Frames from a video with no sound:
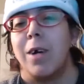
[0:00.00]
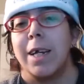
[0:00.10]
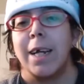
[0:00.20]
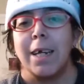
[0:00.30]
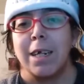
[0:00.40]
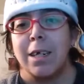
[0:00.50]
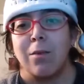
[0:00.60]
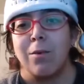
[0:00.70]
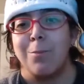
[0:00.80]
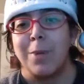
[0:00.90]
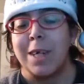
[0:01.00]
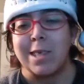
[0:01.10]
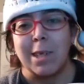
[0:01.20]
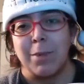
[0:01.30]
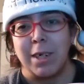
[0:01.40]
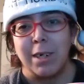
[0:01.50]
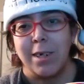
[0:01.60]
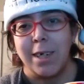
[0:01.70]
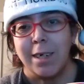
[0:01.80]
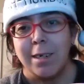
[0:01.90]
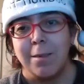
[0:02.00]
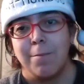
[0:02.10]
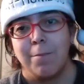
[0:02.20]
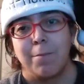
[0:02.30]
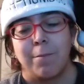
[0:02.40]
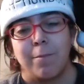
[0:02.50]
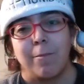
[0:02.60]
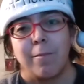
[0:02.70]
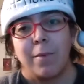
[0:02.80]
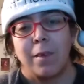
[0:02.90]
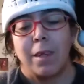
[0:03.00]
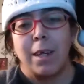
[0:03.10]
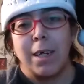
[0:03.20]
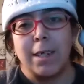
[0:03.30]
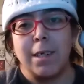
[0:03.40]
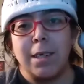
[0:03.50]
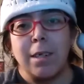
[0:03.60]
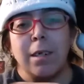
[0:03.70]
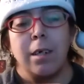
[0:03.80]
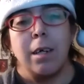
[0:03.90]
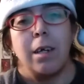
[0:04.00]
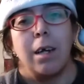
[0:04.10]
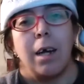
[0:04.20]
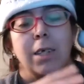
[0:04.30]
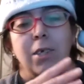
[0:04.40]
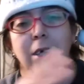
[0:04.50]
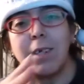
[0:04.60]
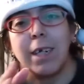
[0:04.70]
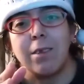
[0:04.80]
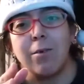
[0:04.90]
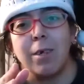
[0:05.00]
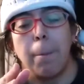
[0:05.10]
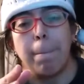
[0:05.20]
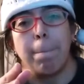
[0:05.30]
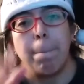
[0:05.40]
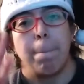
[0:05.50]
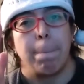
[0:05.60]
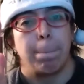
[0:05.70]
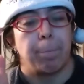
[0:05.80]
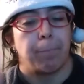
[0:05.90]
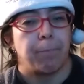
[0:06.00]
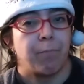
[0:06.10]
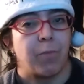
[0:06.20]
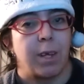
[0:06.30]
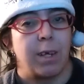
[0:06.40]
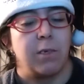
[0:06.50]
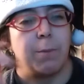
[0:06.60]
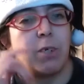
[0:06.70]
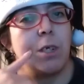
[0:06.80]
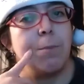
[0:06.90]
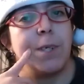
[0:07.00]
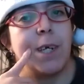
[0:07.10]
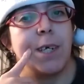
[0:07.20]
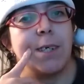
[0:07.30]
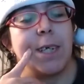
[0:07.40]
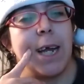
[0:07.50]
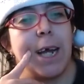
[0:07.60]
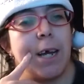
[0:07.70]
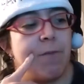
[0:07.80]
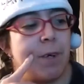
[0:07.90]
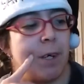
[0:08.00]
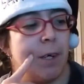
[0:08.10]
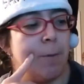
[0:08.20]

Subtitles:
I can't get through Pet Sematary, because I start to get through it, especially because they have